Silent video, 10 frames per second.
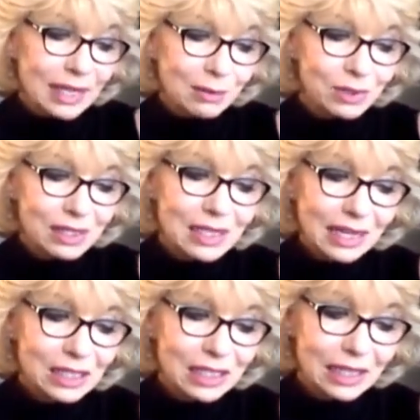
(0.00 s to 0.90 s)
That was the
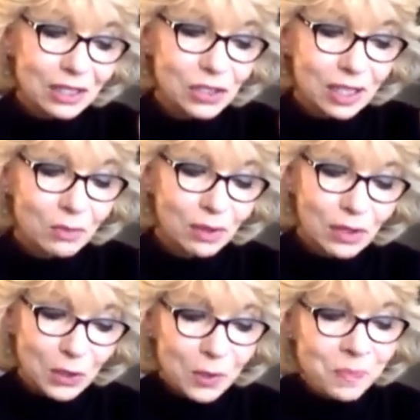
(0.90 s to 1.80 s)
next thing I shared with
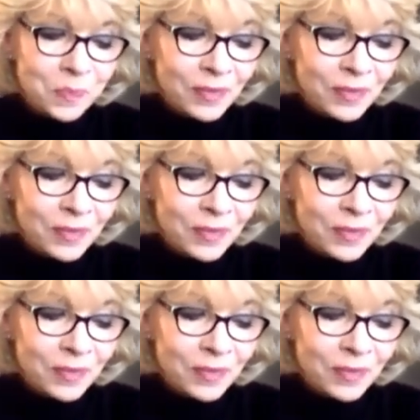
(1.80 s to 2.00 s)
you.